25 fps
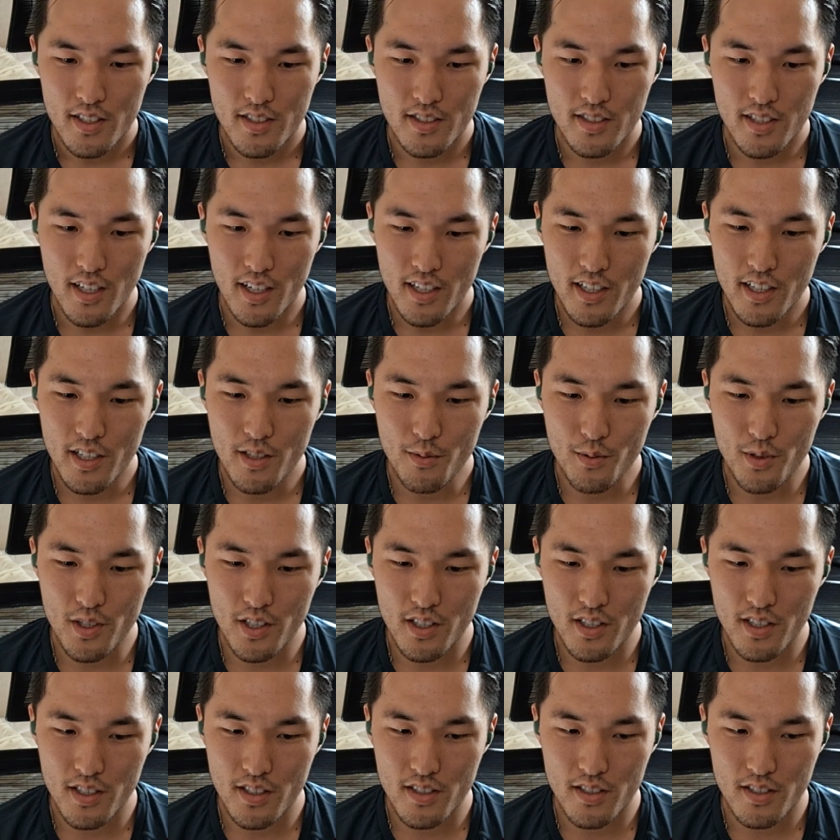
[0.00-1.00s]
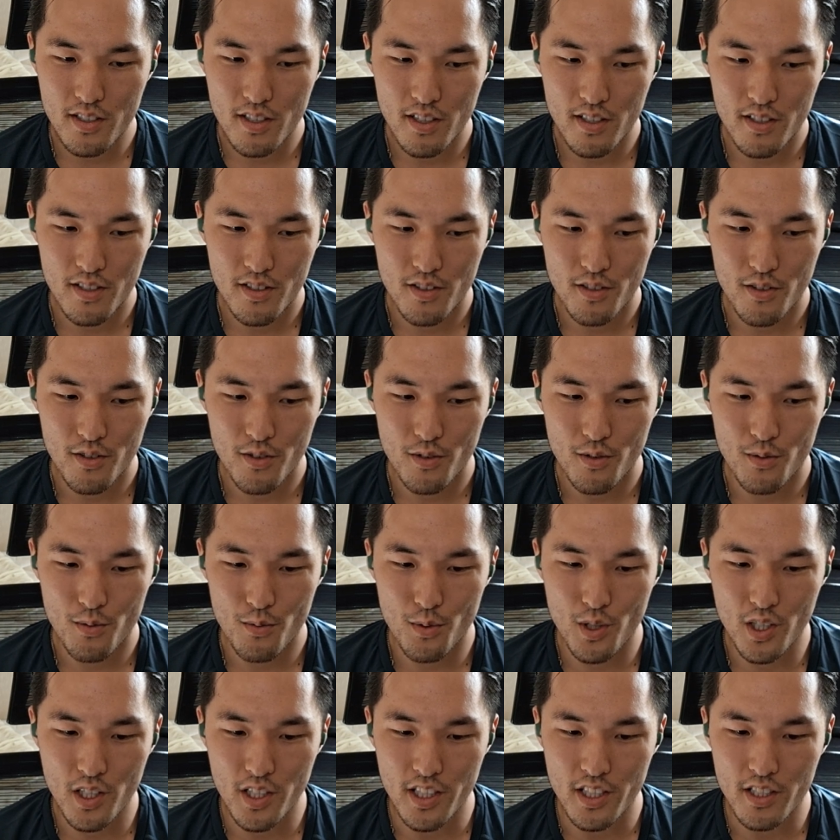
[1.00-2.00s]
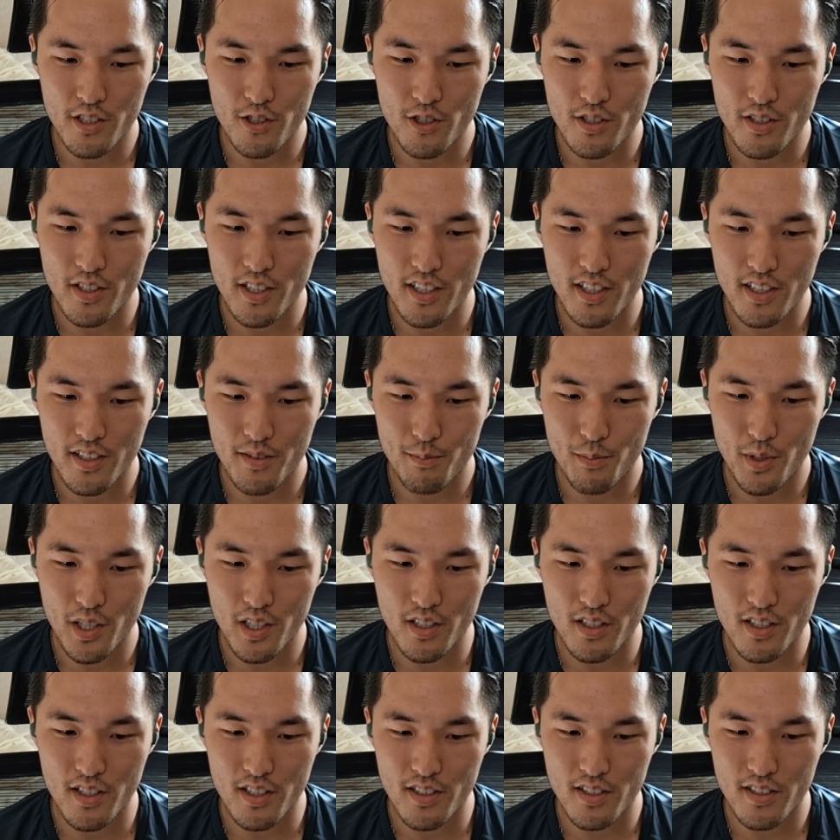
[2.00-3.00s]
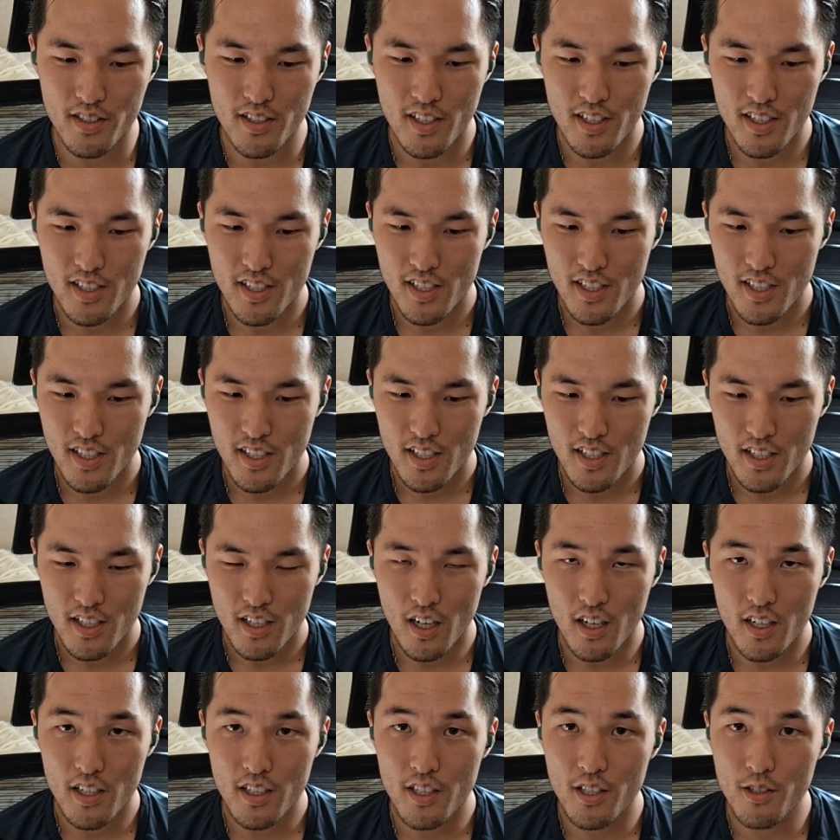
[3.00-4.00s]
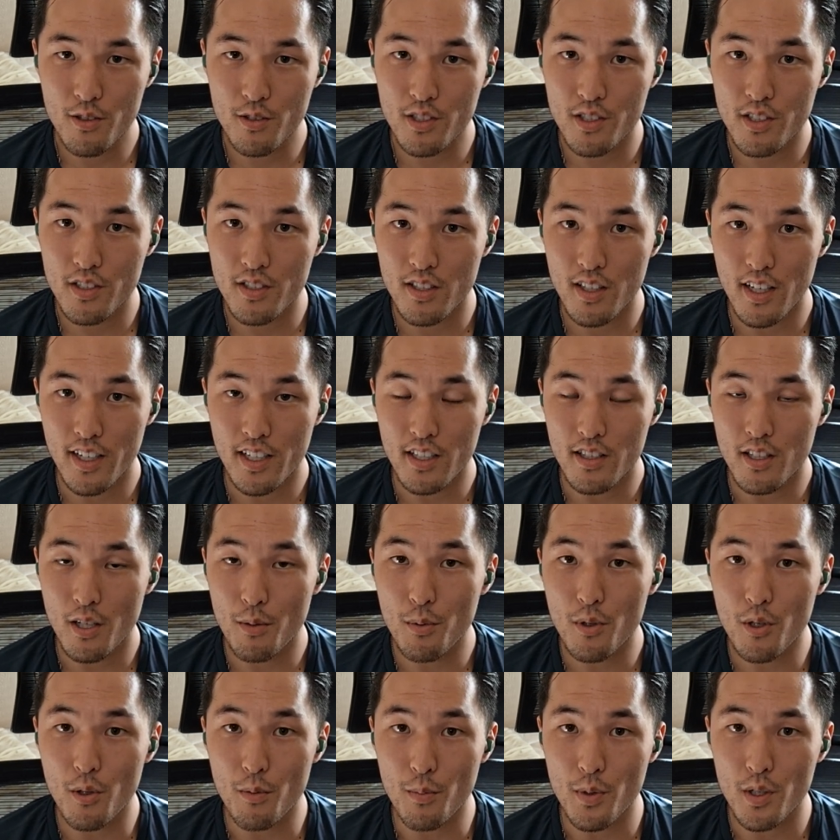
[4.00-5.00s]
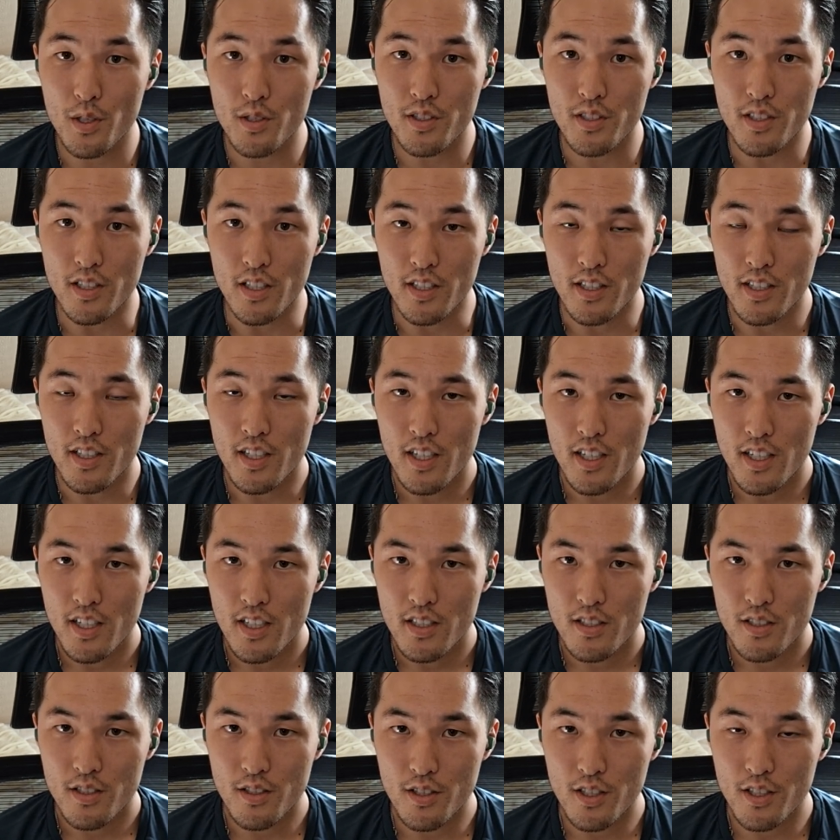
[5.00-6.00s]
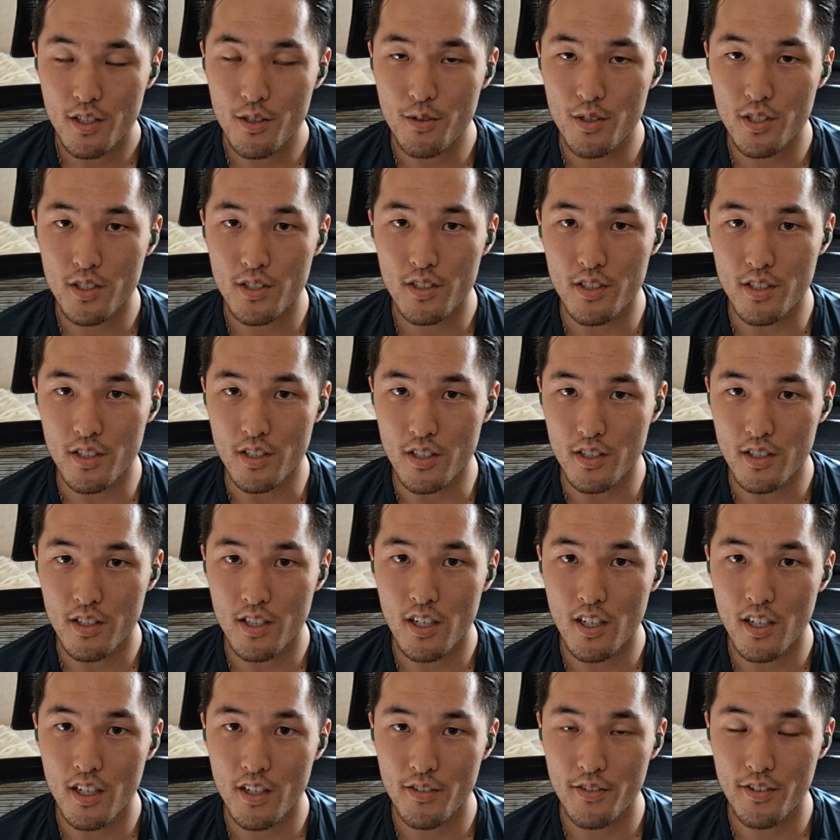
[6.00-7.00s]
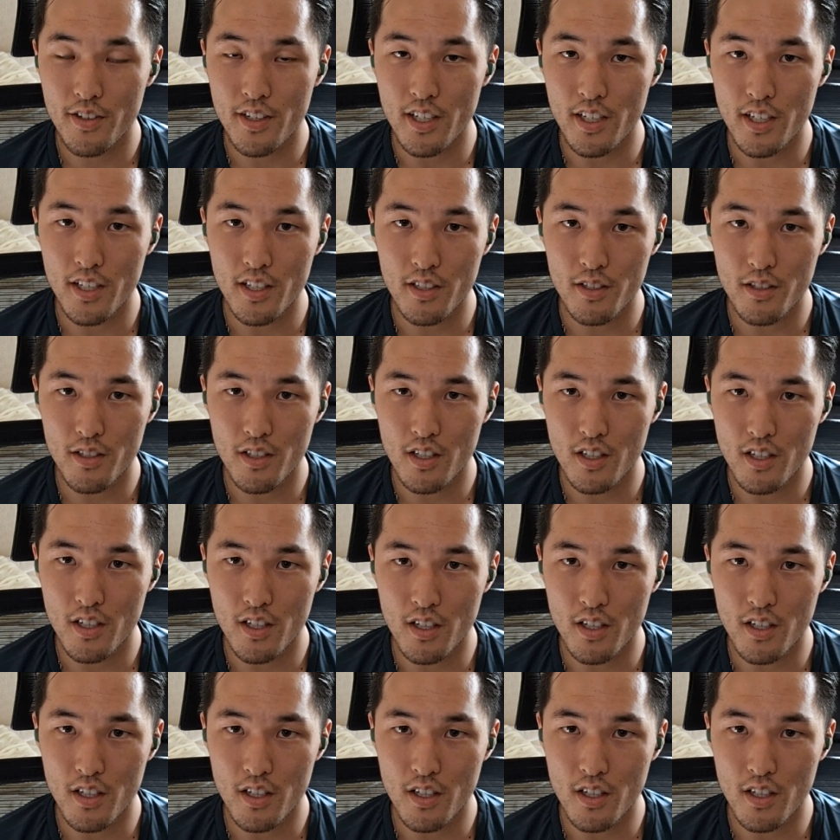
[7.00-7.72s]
Zaid was really interesting because he was just like a typical mercenary. So he was, you know, tough and